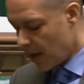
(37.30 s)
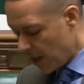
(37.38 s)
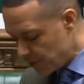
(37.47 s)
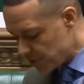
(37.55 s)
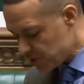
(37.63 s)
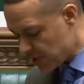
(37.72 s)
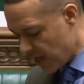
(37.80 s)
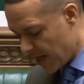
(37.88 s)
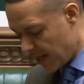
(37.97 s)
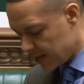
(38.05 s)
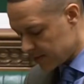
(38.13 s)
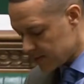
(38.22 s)

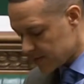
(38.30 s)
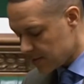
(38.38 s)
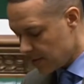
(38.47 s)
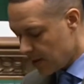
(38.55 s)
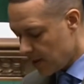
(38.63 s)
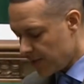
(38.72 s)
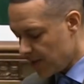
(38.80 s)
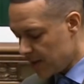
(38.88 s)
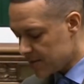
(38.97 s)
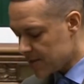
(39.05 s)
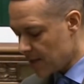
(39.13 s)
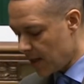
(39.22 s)
understands
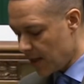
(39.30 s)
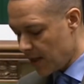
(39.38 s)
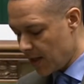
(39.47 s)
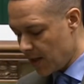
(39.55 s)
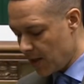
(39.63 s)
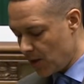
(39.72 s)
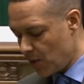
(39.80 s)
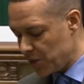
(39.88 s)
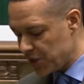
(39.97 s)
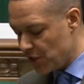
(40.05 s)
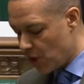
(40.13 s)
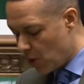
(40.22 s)
that we
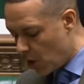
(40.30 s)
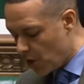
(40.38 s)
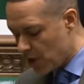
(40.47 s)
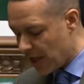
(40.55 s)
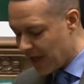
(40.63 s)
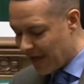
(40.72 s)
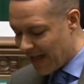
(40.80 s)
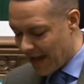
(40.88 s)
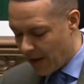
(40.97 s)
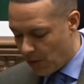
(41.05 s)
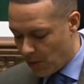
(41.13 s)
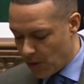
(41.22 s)
can no longer
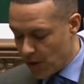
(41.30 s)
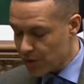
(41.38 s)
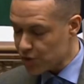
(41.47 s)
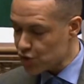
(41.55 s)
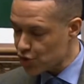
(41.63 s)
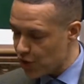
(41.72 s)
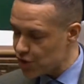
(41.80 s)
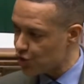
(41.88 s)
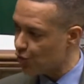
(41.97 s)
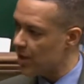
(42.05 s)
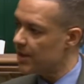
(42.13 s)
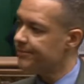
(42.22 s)
allow the
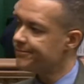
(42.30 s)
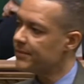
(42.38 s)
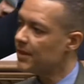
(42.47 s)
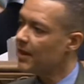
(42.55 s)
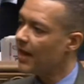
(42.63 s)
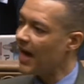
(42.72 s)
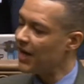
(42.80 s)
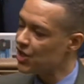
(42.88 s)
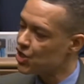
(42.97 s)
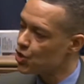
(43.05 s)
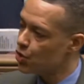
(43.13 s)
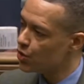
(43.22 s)
Treasury and
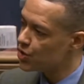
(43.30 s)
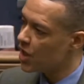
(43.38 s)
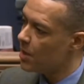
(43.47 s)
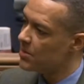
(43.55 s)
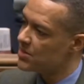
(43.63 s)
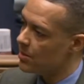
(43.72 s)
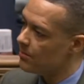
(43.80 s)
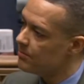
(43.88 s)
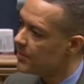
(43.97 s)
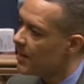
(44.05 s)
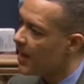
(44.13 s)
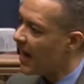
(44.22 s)
its short-termism
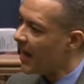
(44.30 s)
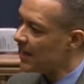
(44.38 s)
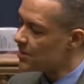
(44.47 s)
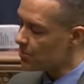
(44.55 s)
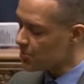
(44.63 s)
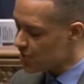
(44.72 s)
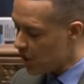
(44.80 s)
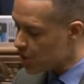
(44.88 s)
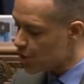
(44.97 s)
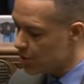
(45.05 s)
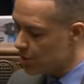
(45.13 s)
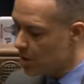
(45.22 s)
and its
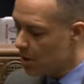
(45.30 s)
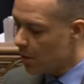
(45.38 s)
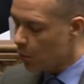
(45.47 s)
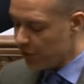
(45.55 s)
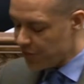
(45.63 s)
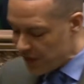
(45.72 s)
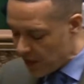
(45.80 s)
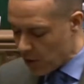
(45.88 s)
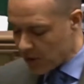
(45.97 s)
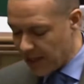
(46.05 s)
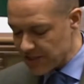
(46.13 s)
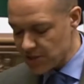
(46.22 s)
obsession with
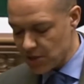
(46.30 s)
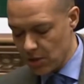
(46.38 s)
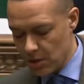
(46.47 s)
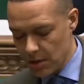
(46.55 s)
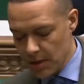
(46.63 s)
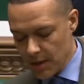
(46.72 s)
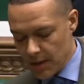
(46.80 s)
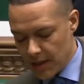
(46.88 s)
neoclassical